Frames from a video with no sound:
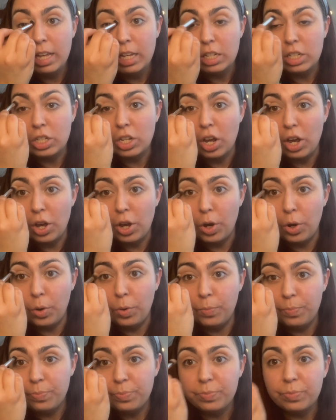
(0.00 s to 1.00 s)

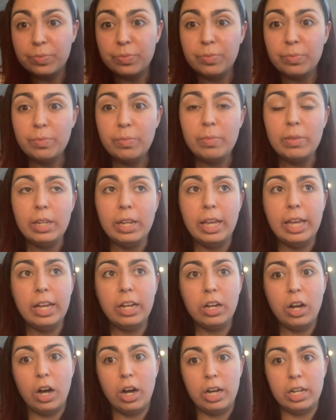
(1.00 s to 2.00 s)
So it
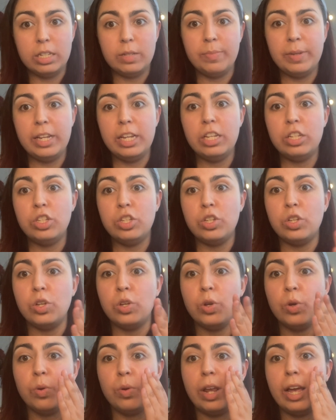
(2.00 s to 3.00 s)
caused me
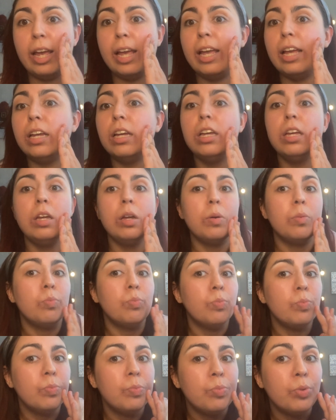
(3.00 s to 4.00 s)
to
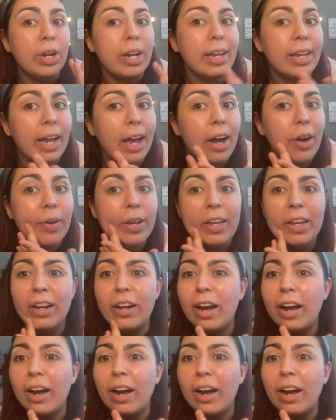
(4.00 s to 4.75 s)
break out here.